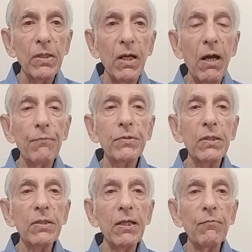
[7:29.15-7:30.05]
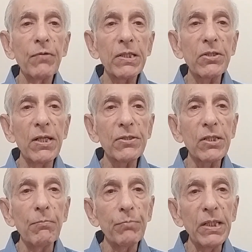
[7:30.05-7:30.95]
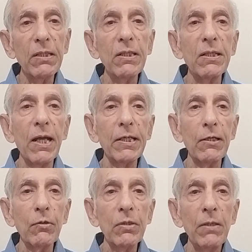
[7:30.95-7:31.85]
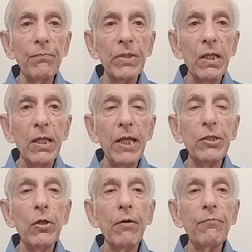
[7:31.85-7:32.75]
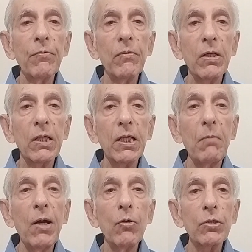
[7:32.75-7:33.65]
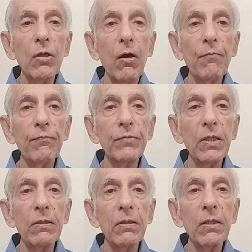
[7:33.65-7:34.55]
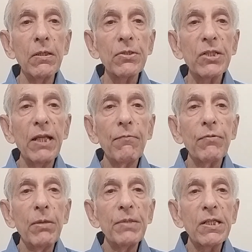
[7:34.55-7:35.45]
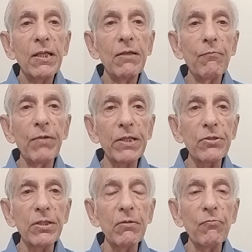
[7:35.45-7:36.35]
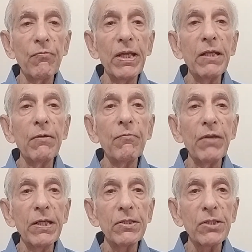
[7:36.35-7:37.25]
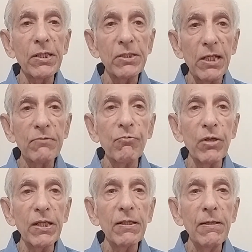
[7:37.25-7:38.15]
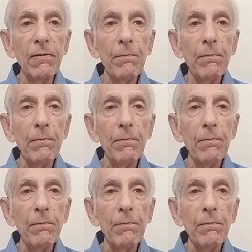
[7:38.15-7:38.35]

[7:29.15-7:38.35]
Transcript: after the infection has completely died out and you have come out of the self-limiting infection very, very successfully,